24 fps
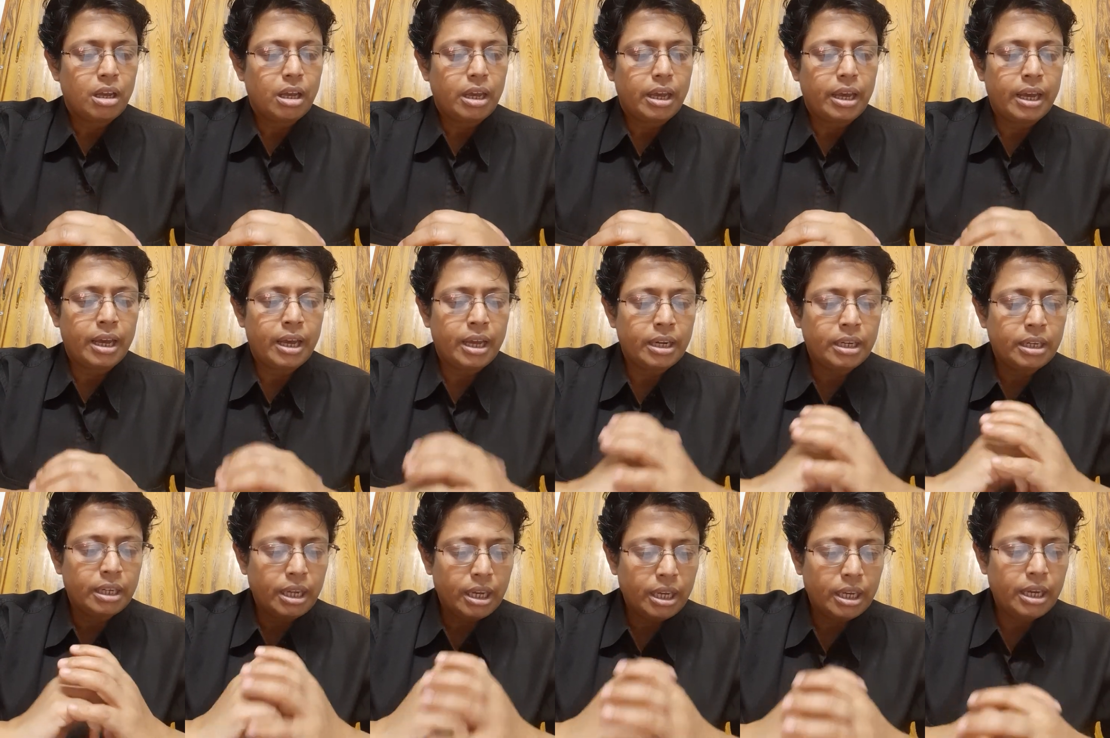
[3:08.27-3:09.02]

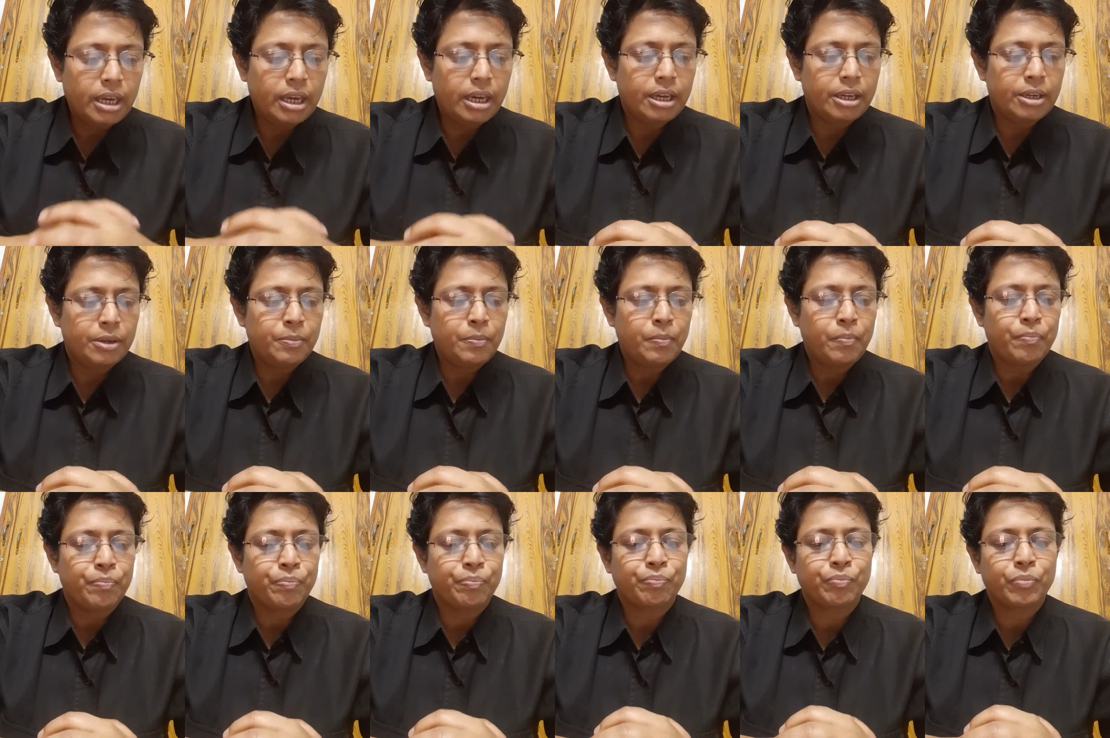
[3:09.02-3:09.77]
And again,
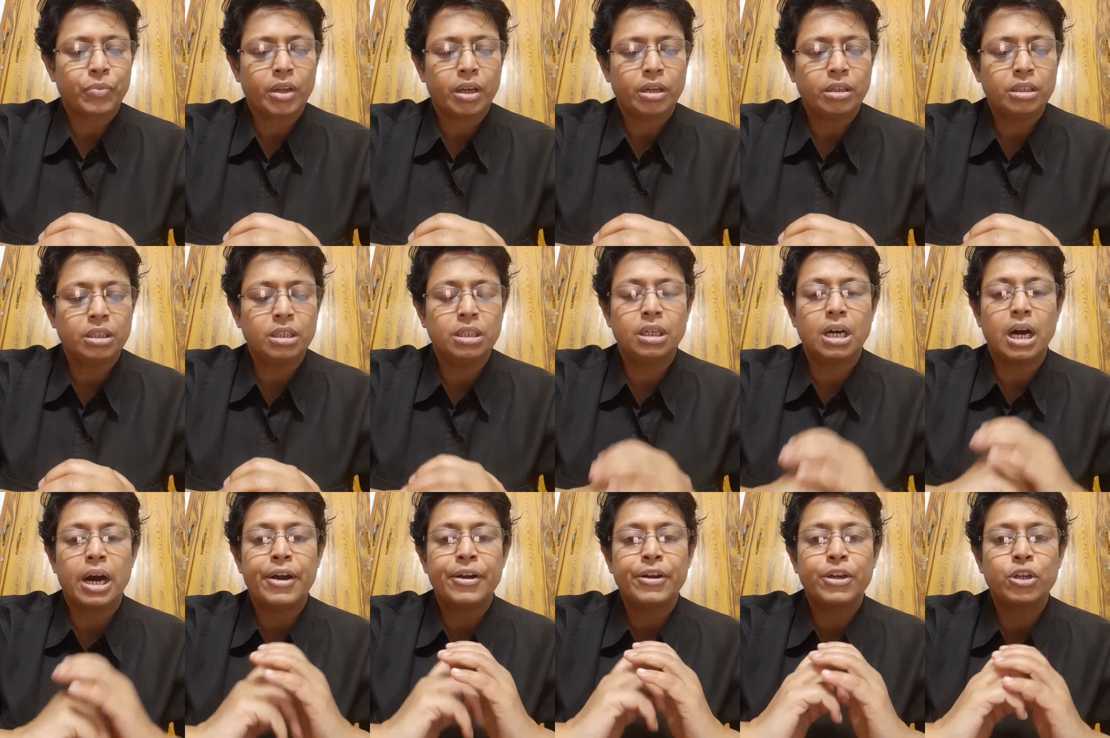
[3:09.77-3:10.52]
the
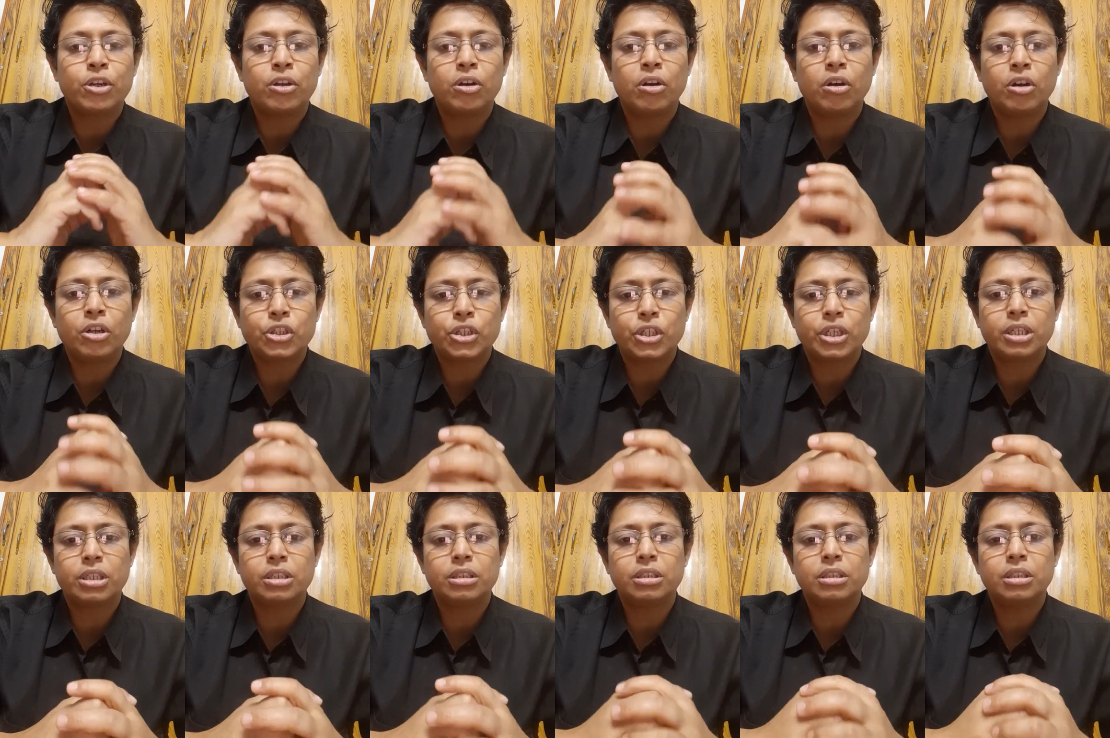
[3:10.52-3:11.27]

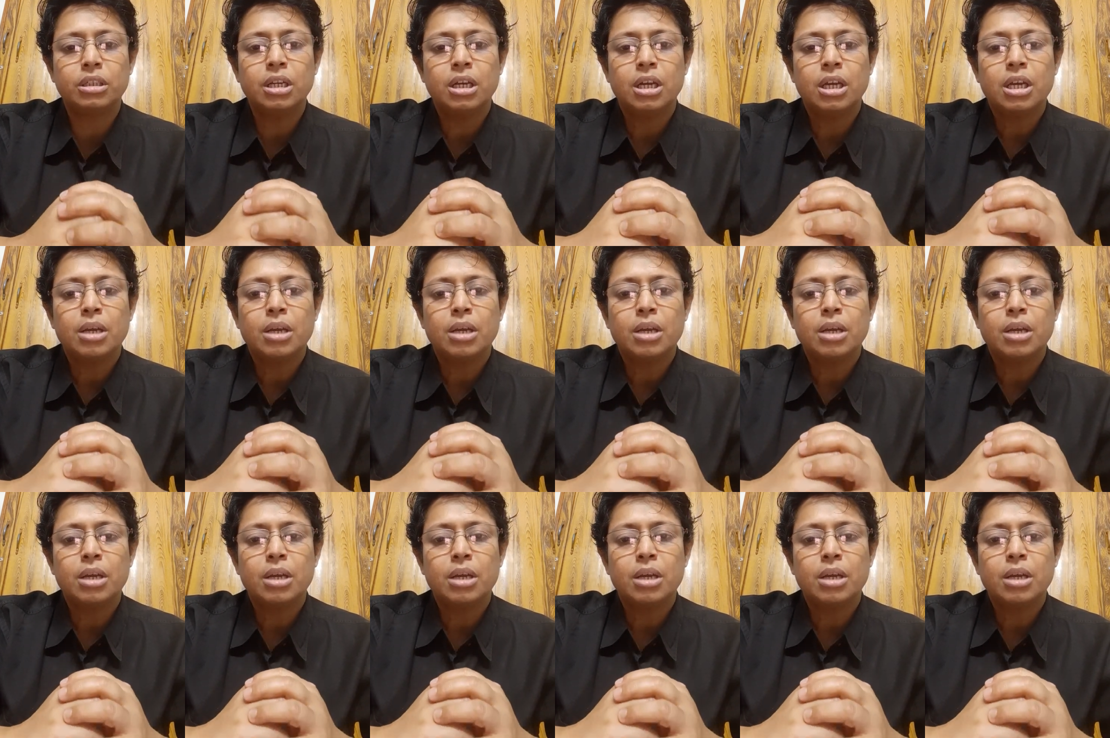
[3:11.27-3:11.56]
archaeological